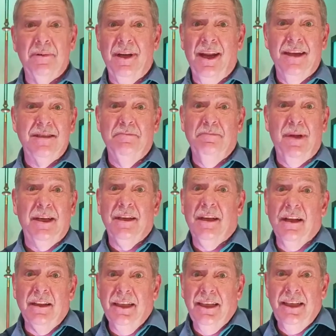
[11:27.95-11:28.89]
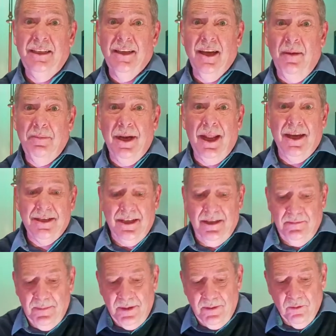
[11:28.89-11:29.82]
It hasn't been cleaned up. It hasn't
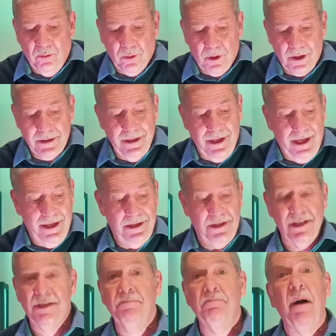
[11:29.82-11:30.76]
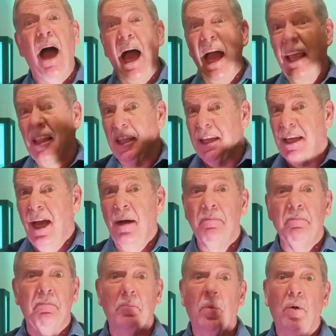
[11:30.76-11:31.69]
even been worked on. It's just piling
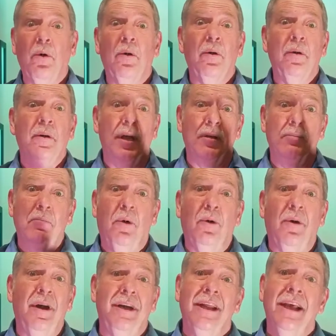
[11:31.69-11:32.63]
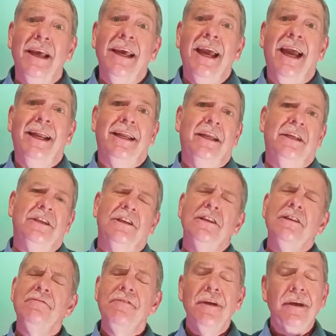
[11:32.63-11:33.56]
up more and more. And you
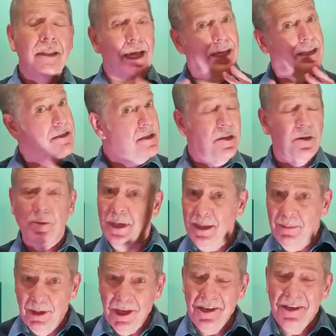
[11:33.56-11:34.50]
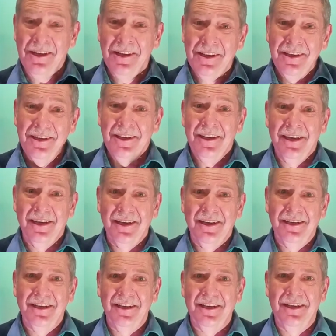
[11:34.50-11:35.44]
just feel like screaming,
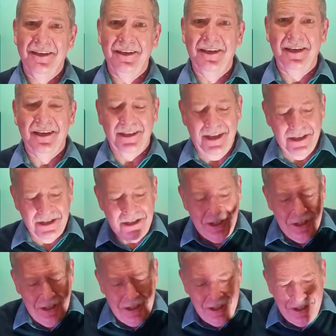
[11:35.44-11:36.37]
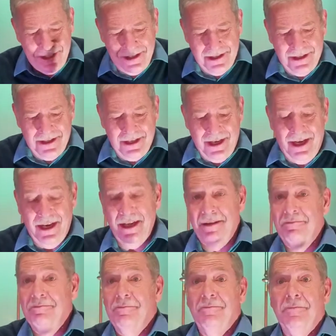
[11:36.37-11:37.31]
unless you're just kind
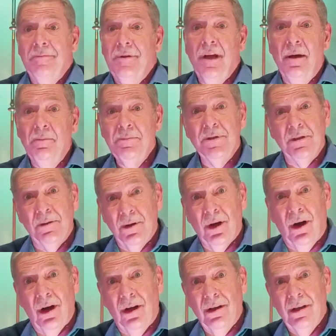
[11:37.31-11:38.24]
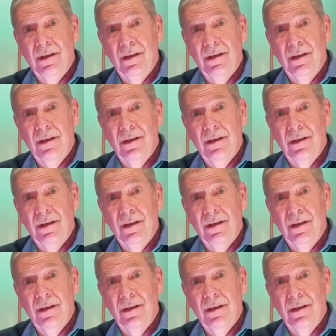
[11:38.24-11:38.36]
of numb to it all.